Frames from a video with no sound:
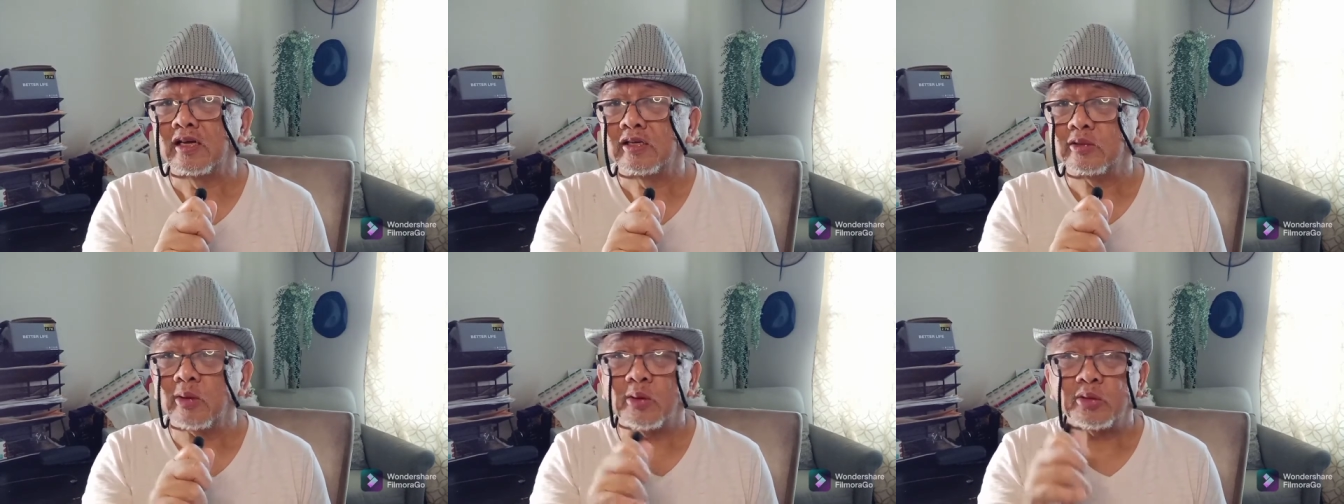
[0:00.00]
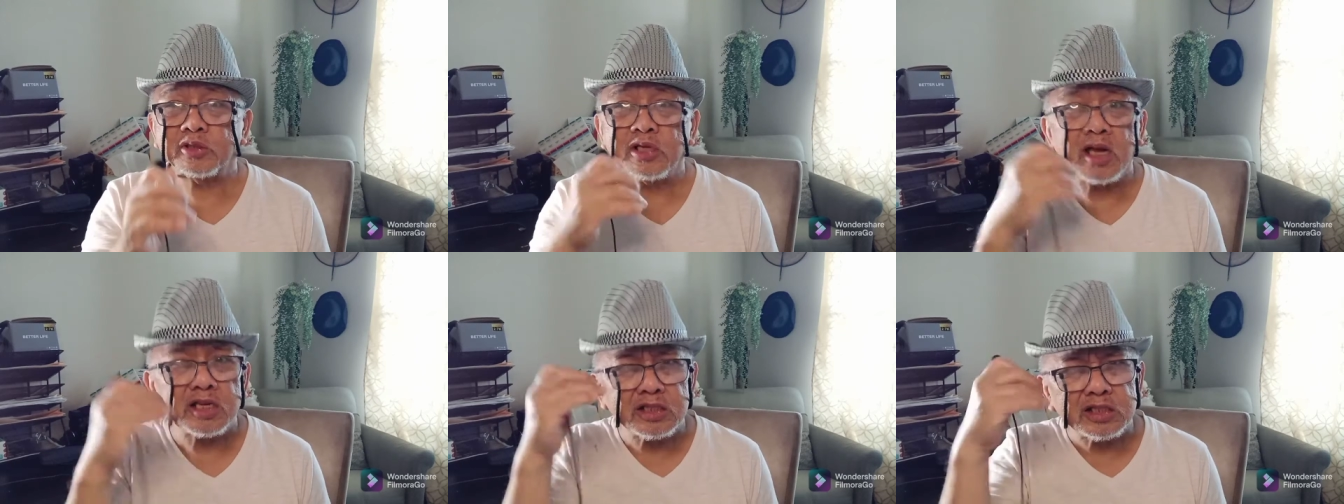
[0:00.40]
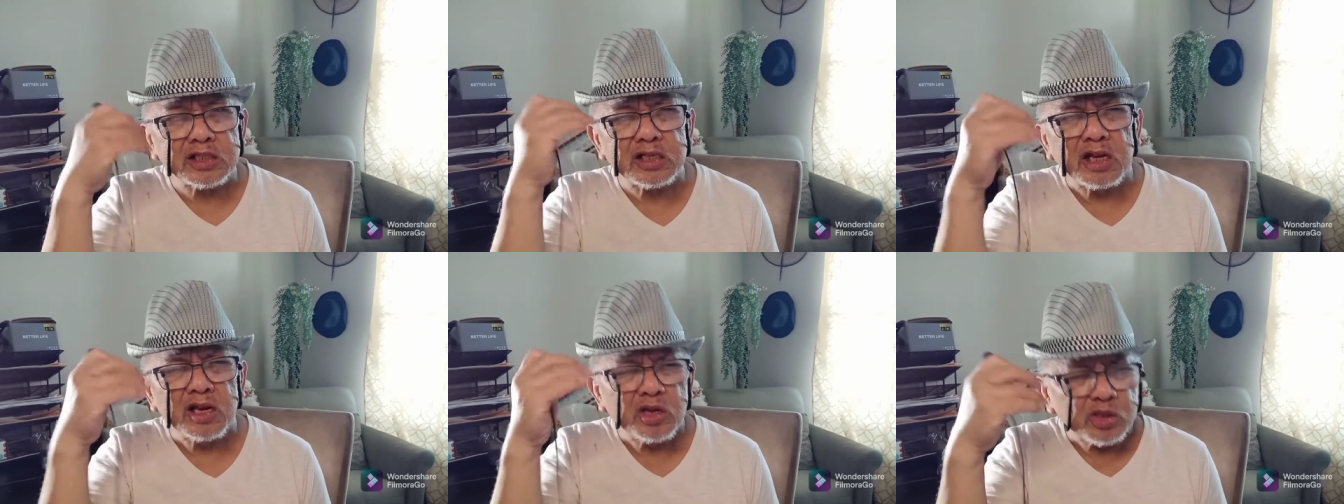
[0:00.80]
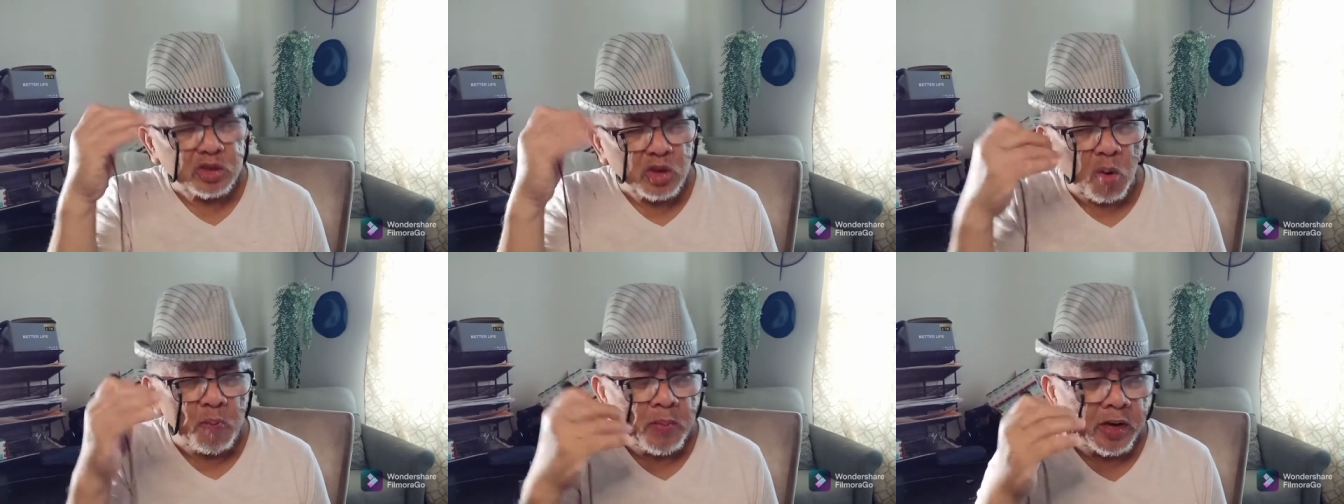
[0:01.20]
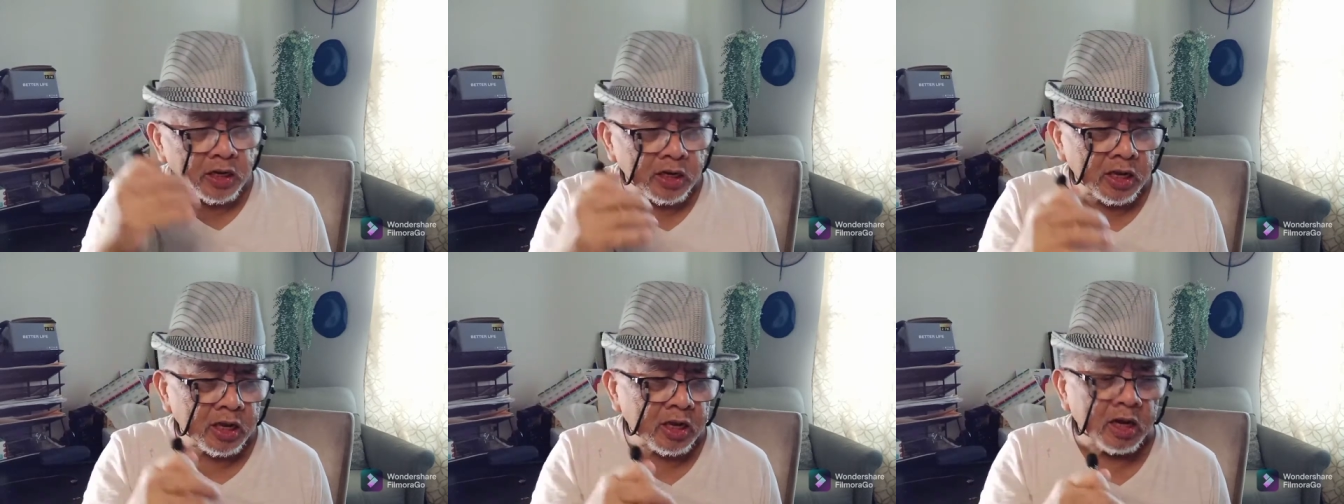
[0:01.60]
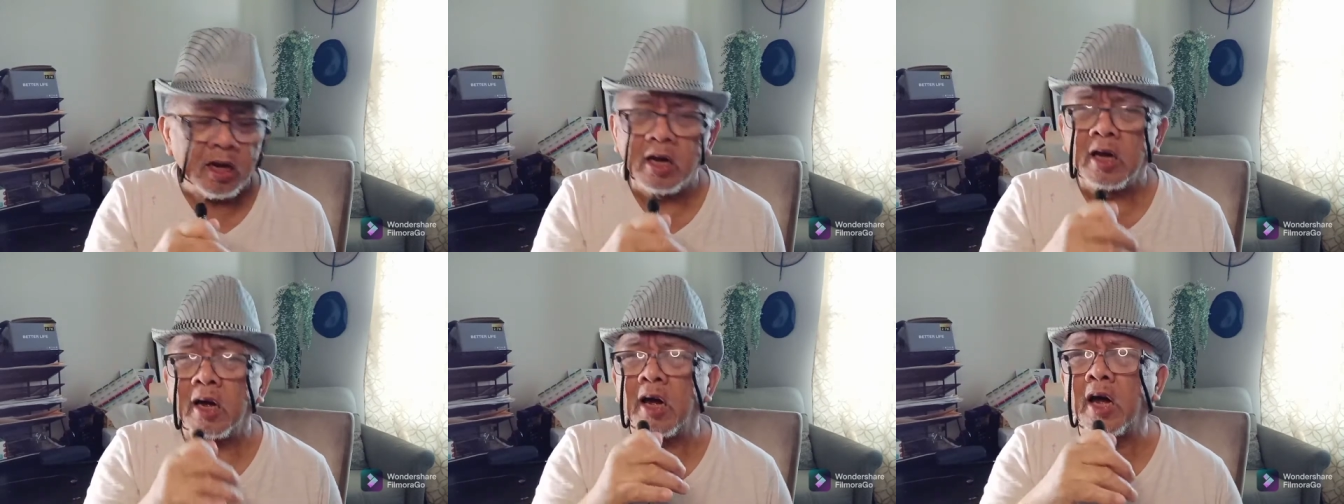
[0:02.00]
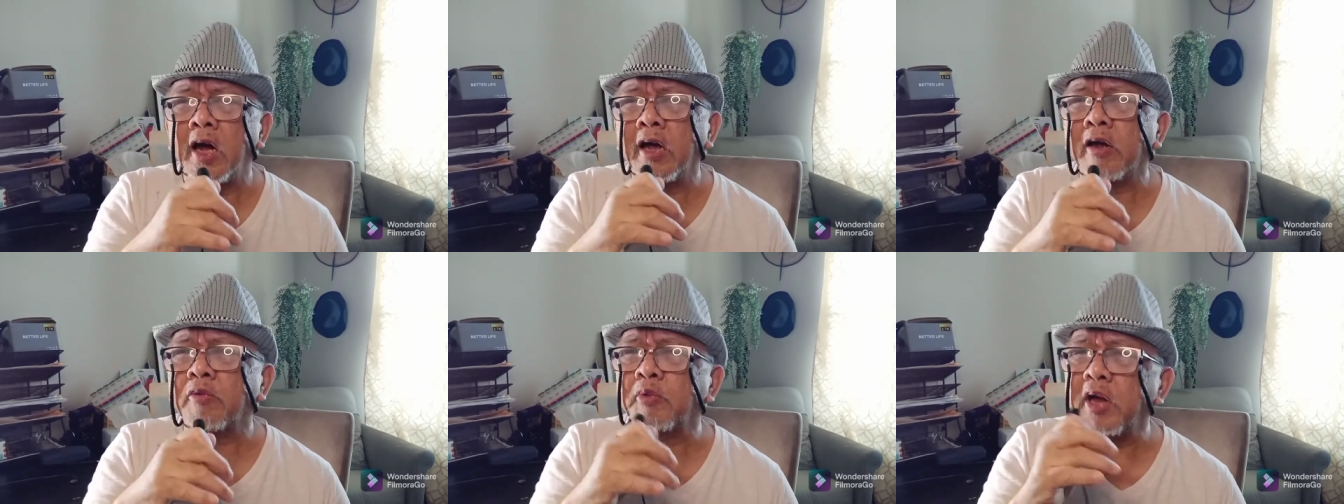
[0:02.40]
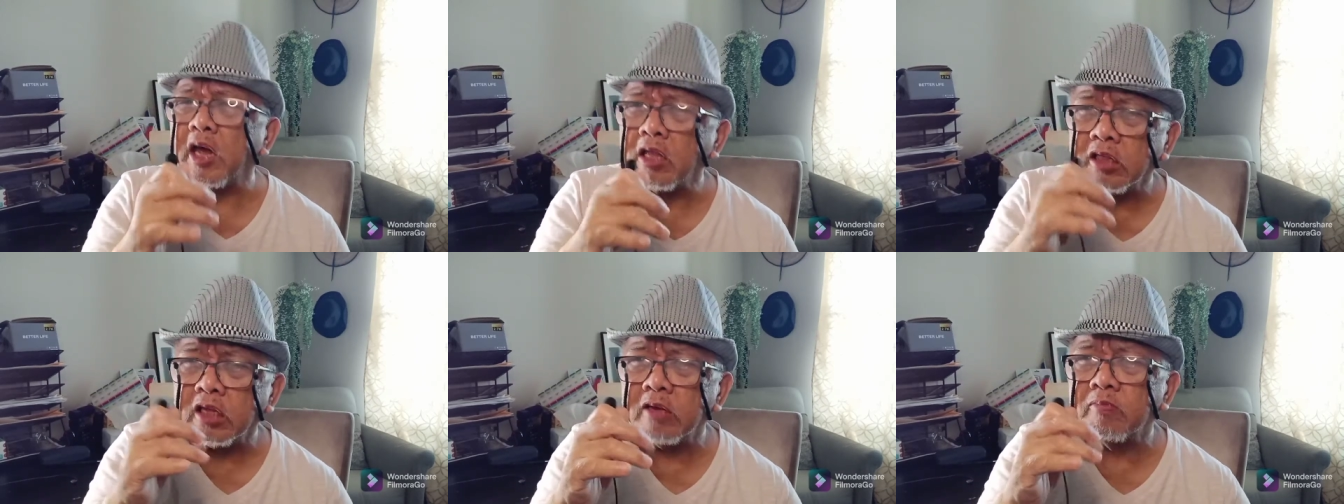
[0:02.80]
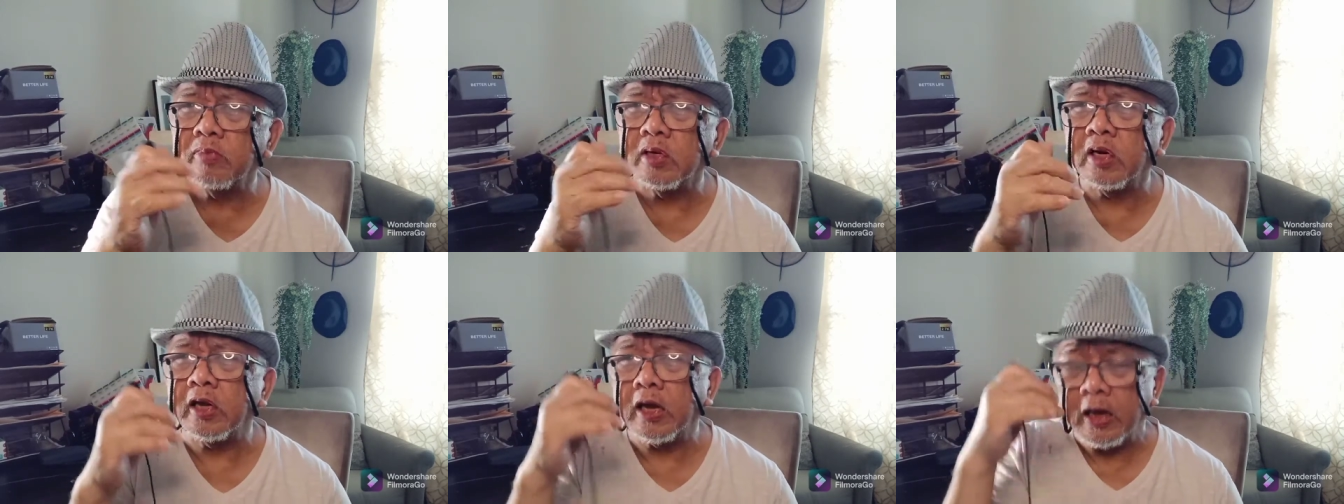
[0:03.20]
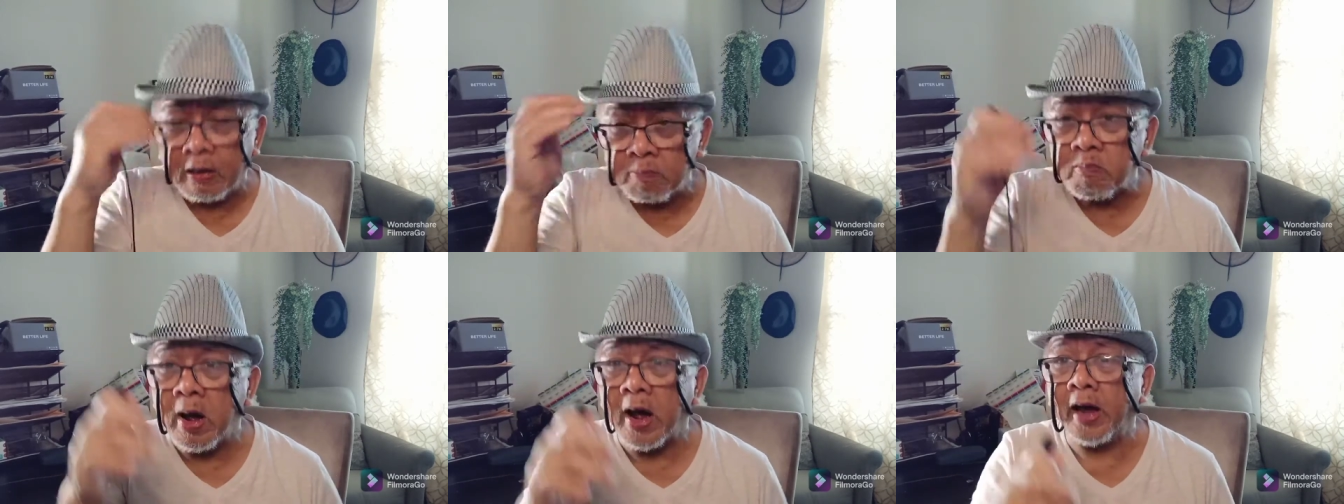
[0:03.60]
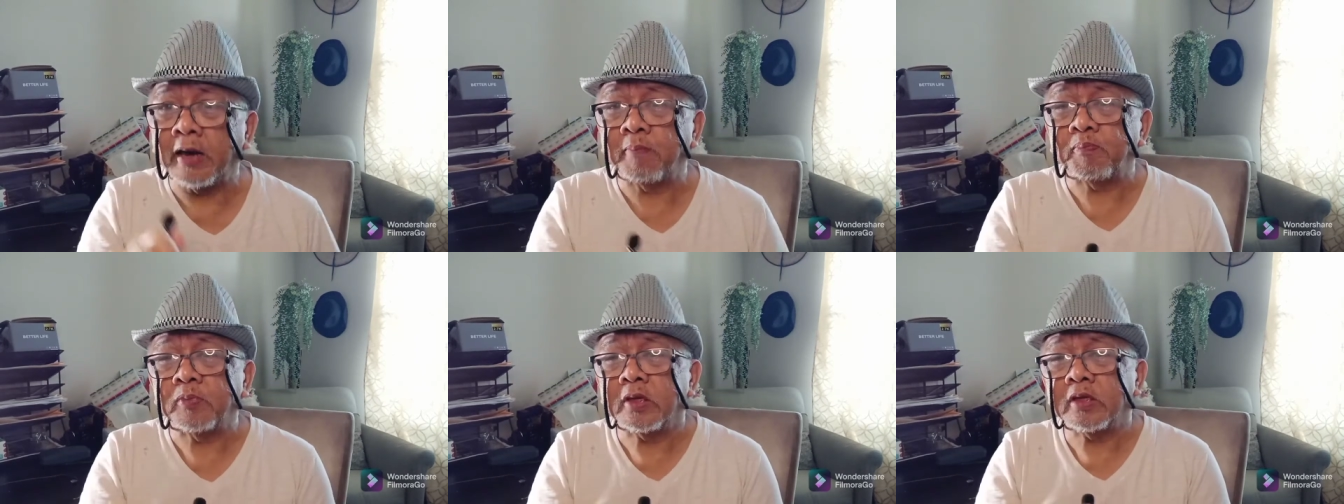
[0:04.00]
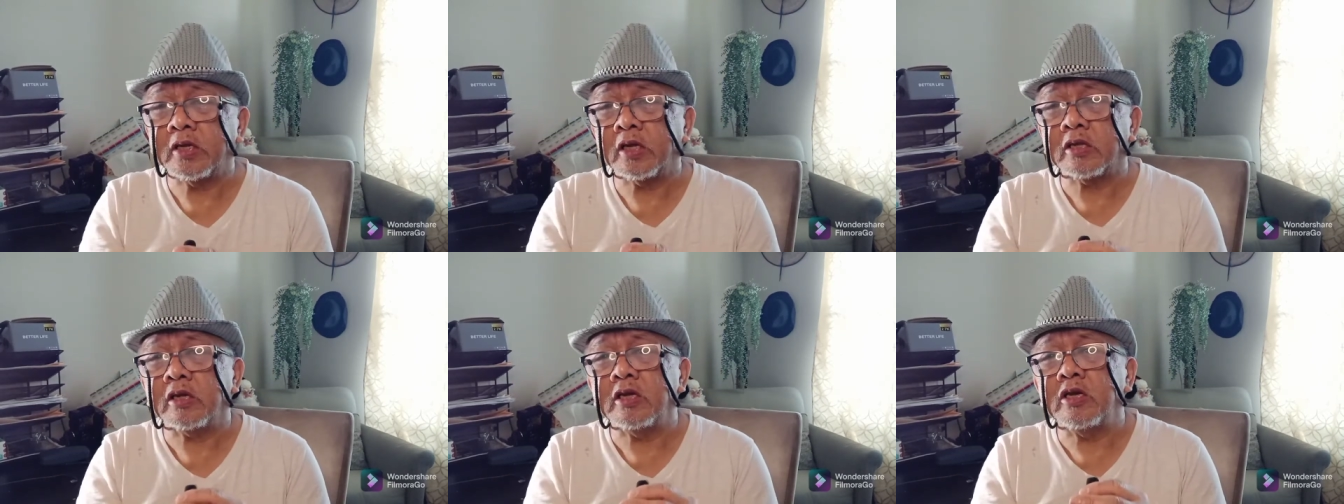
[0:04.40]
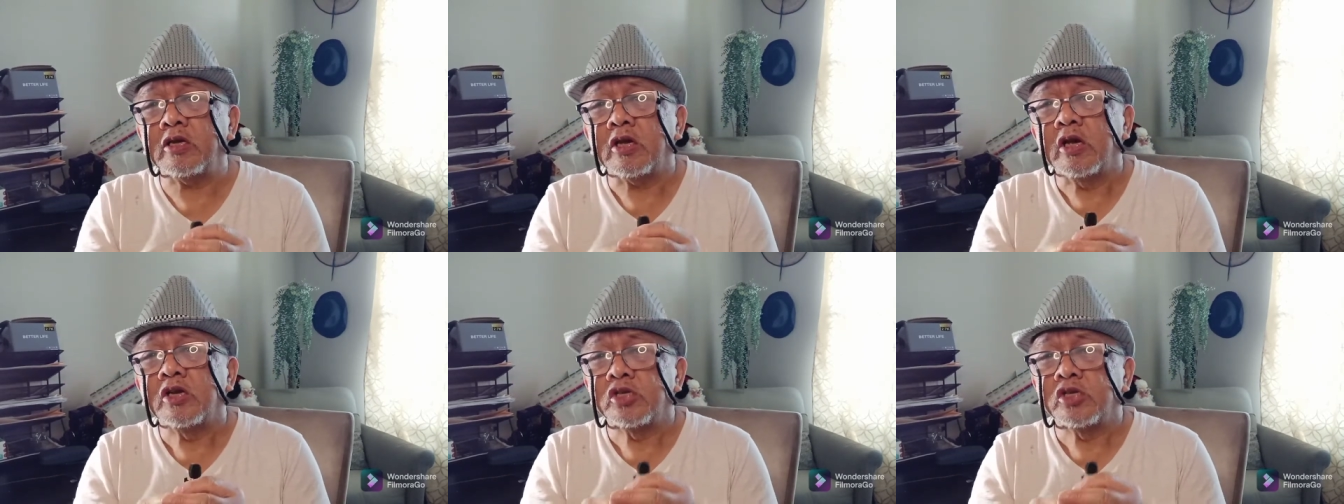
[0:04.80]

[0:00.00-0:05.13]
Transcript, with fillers: So she has so many uh, creative in mind that he,